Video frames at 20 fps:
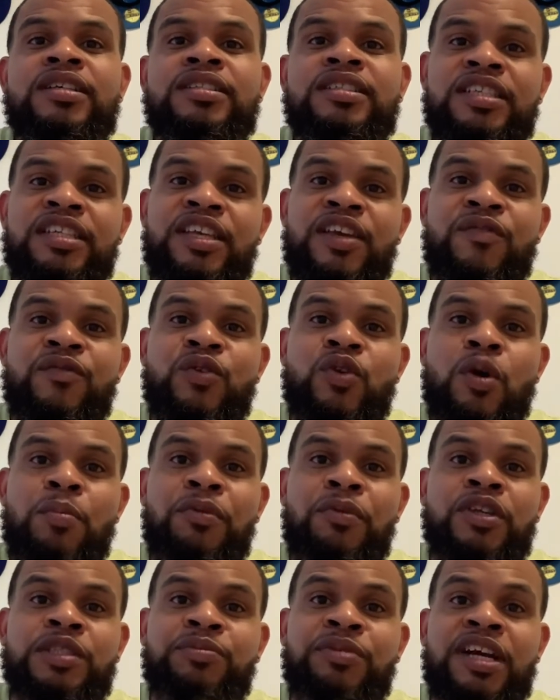to give you a
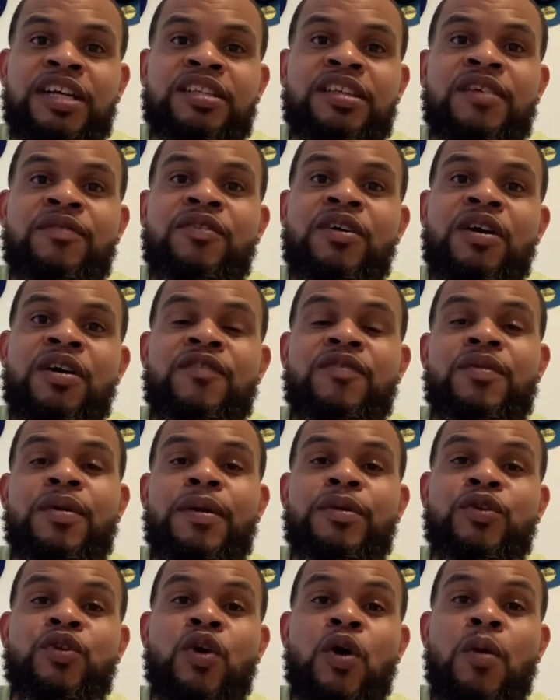perspective of,
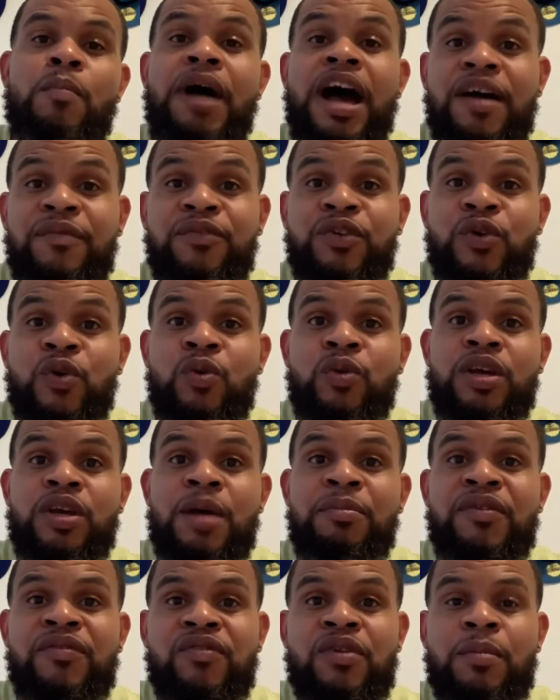my view
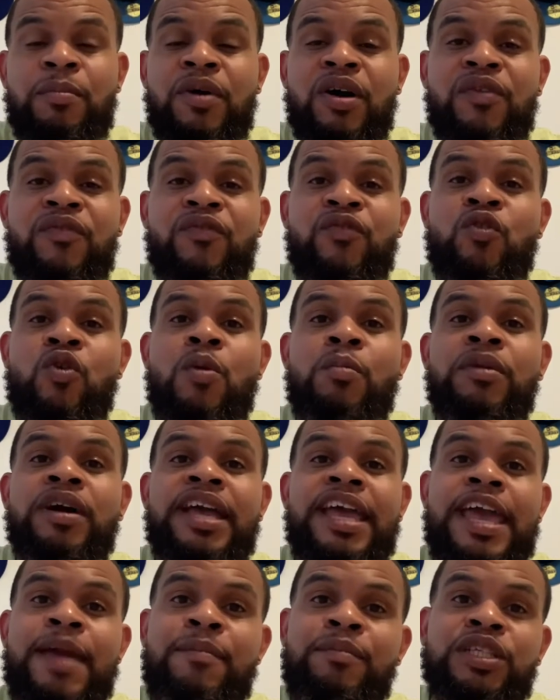coming from a former
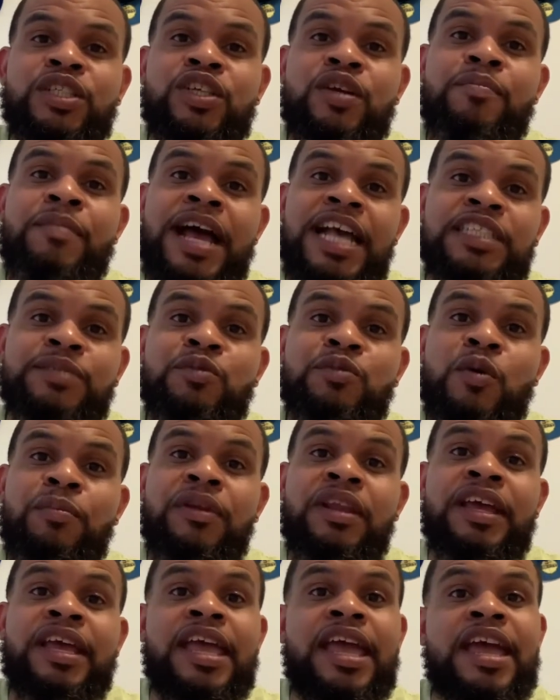amateur basketball
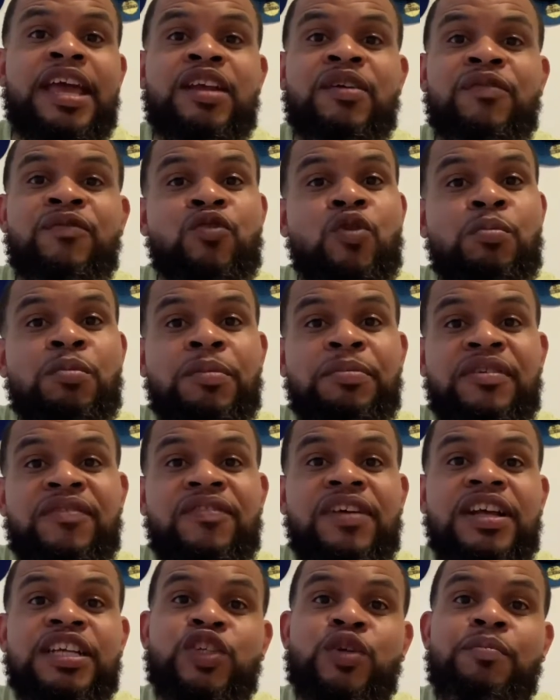player and a former
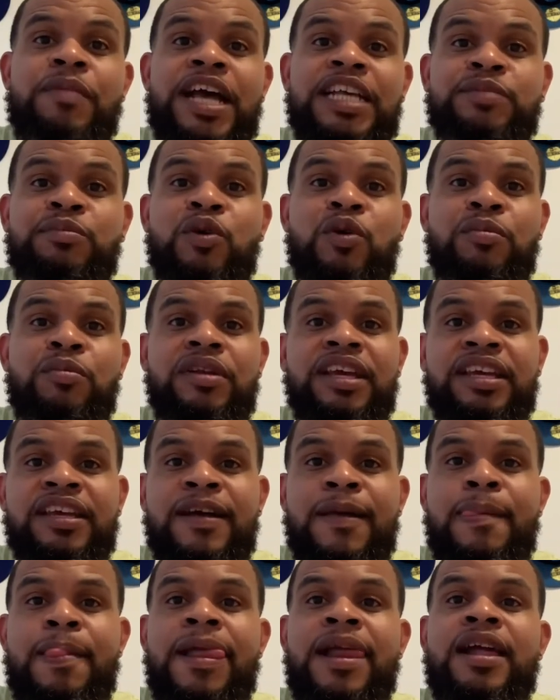professional basketball player.
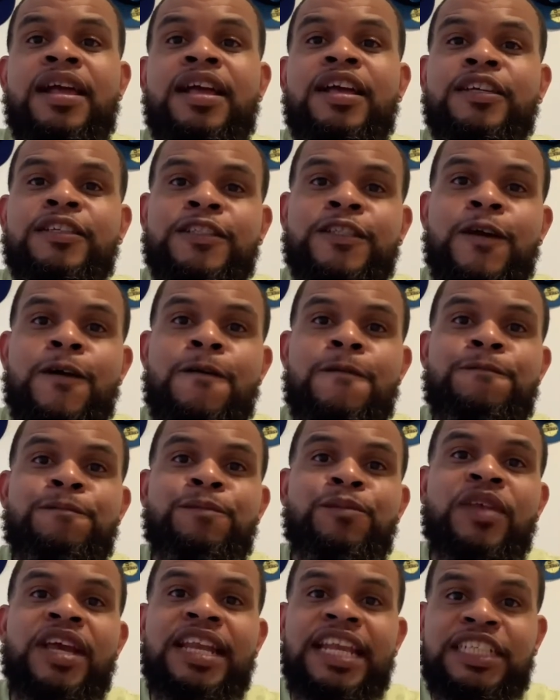So
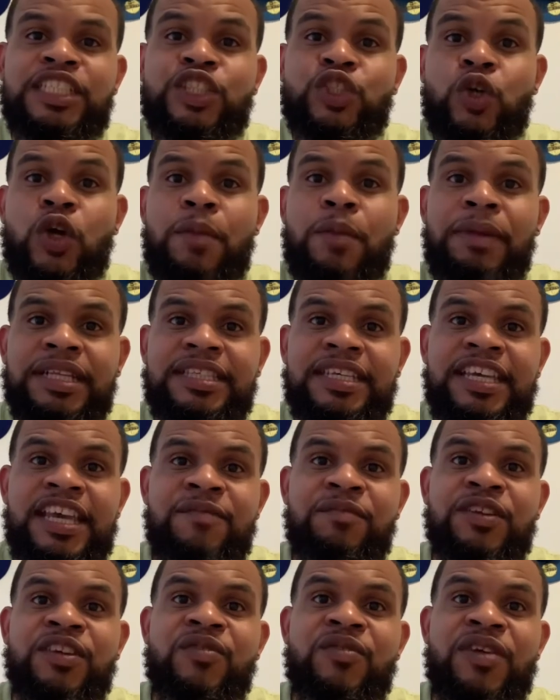let's just talk about the
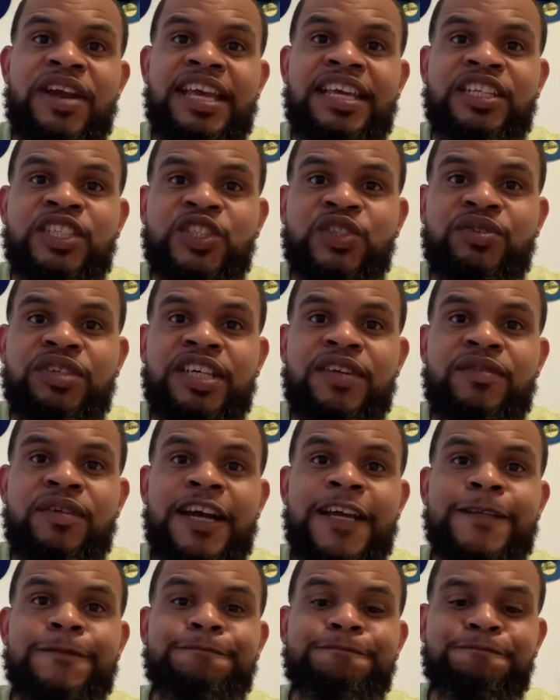Kevin Durant injury,
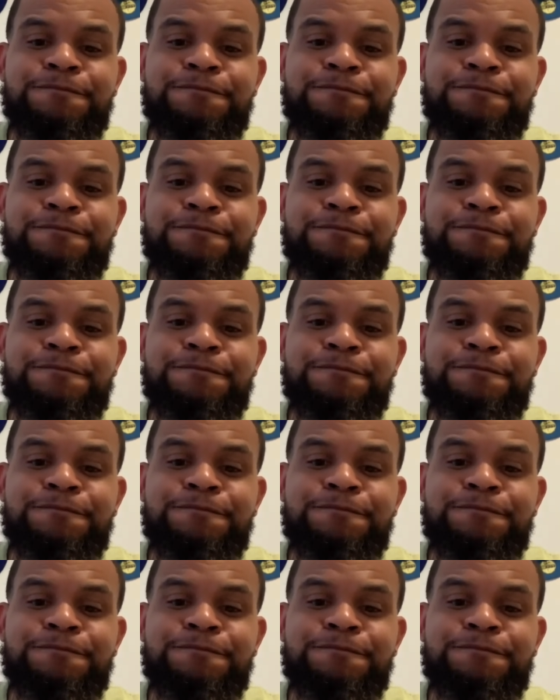right?